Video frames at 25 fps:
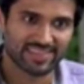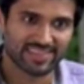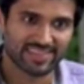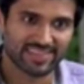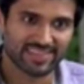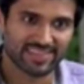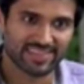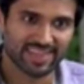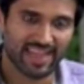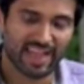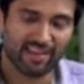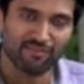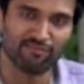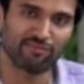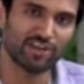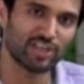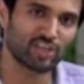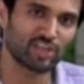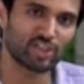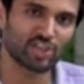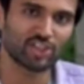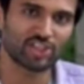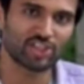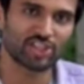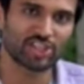I
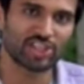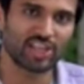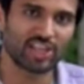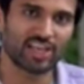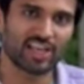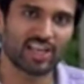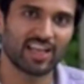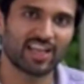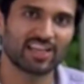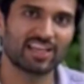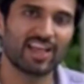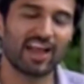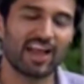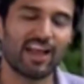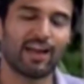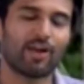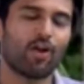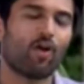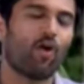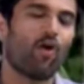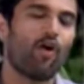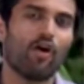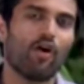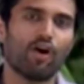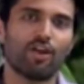wish that
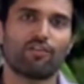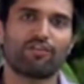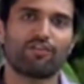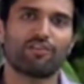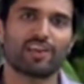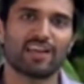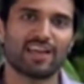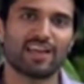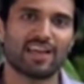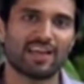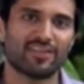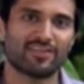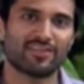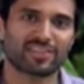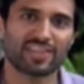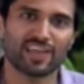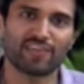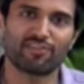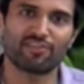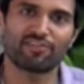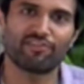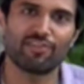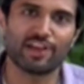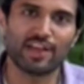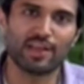all of your lives are
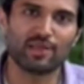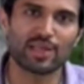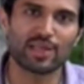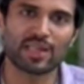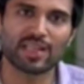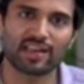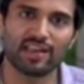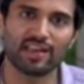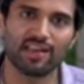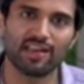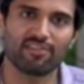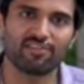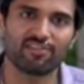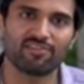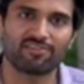filled with love.